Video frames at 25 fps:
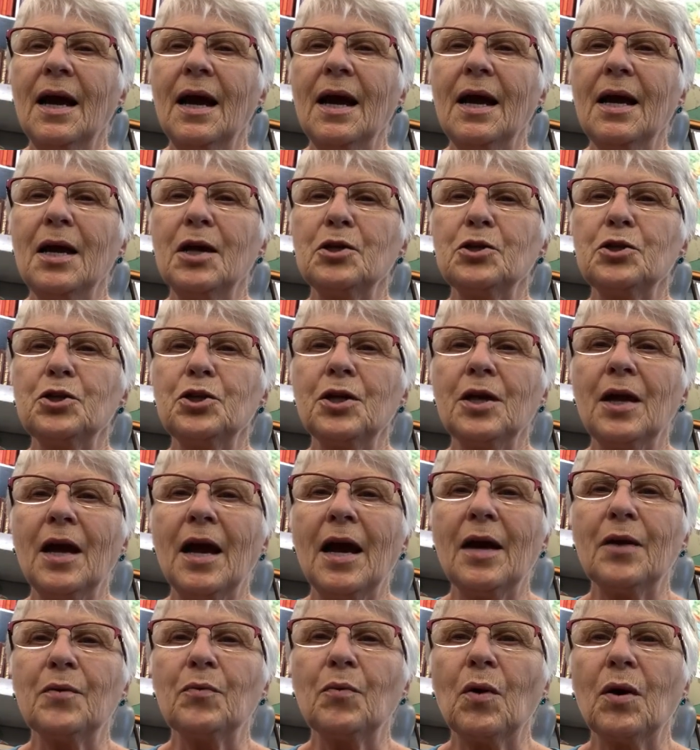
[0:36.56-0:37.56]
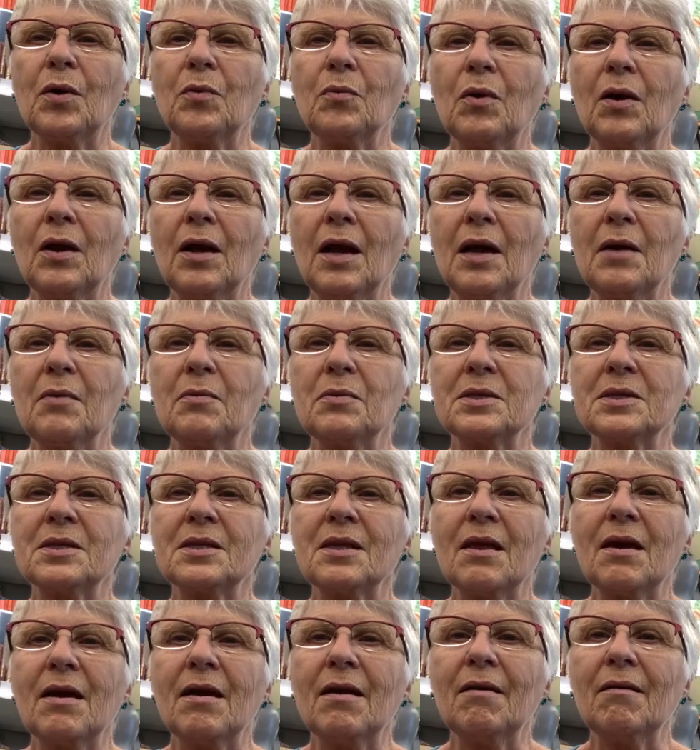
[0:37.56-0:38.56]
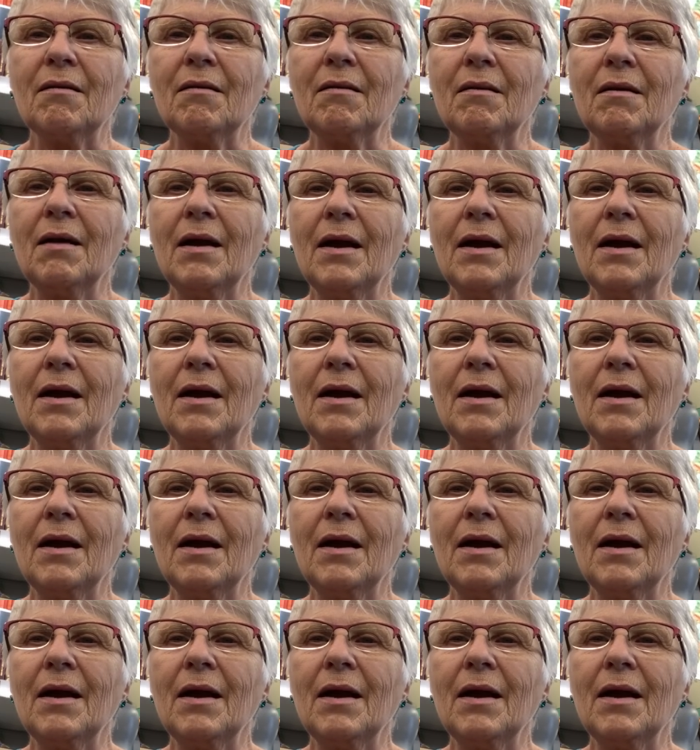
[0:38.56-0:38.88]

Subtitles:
And she had one while I was there,